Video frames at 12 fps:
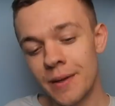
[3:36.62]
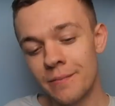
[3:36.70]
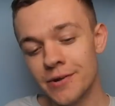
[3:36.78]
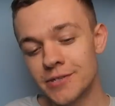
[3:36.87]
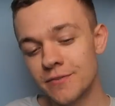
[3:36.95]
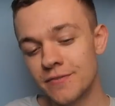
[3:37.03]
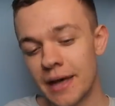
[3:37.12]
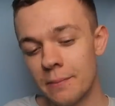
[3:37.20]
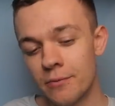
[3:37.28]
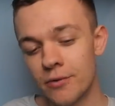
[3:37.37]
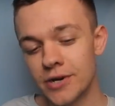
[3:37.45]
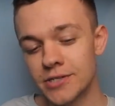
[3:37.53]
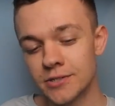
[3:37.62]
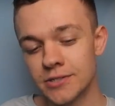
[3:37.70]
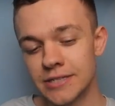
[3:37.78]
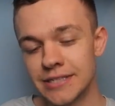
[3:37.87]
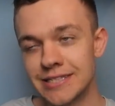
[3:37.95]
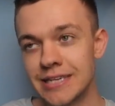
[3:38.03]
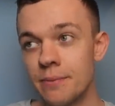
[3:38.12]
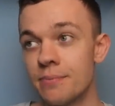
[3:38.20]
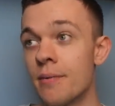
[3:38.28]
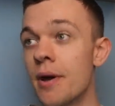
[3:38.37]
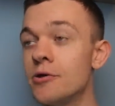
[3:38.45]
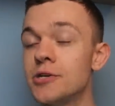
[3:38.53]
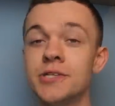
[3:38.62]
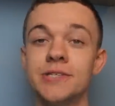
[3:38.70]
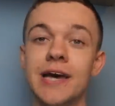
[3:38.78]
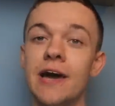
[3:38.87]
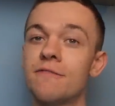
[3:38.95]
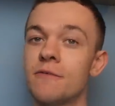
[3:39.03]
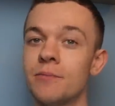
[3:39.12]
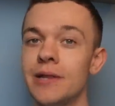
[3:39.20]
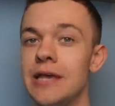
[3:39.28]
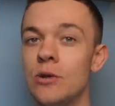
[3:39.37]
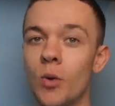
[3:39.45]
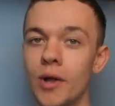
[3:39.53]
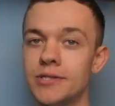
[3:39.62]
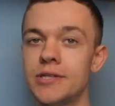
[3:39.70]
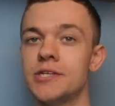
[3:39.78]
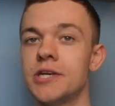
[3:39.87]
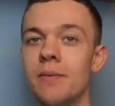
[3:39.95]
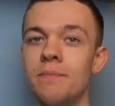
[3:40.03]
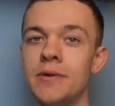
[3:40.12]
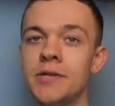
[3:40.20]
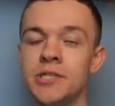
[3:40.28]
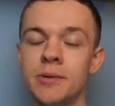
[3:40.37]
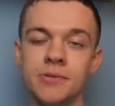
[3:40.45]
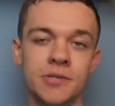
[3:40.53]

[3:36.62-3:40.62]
memories of that Bristol City promotion side from League One to the Championship,